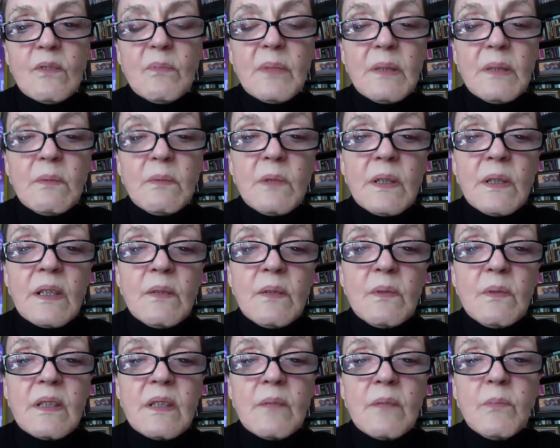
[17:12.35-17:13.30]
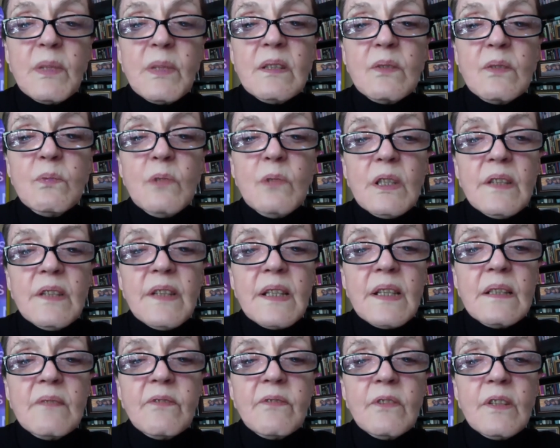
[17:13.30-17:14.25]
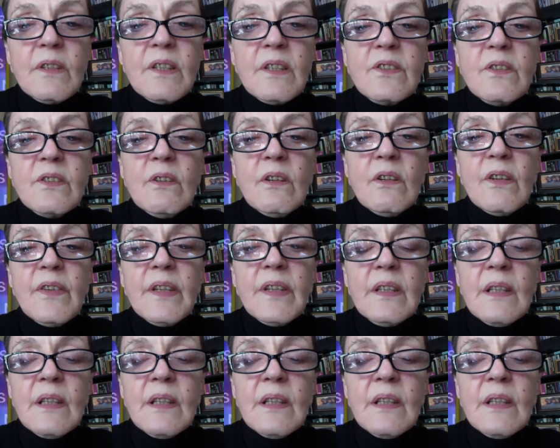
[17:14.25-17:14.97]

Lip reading: But when I was at PS1, they furnished all the